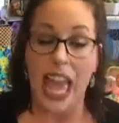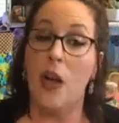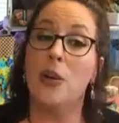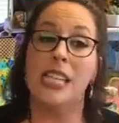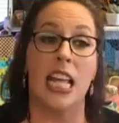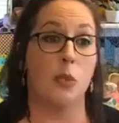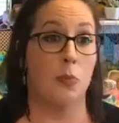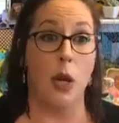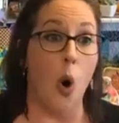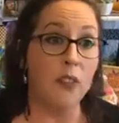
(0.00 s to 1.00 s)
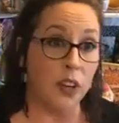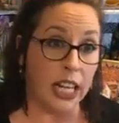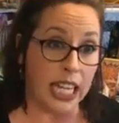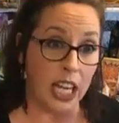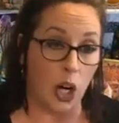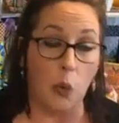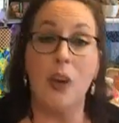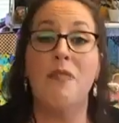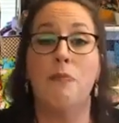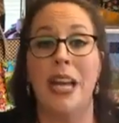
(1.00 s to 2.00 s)
It that was. was over it's been over ago. a year.
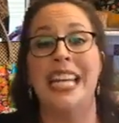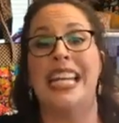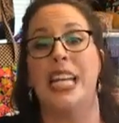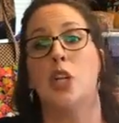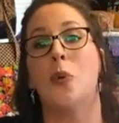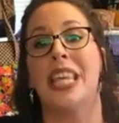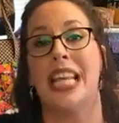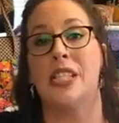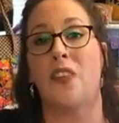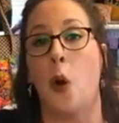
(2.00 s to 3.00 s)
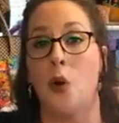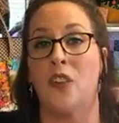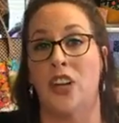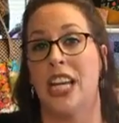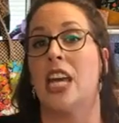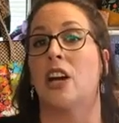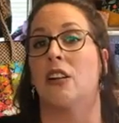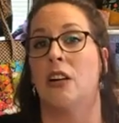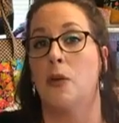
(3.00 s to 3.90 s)
We've been doing this for over a year.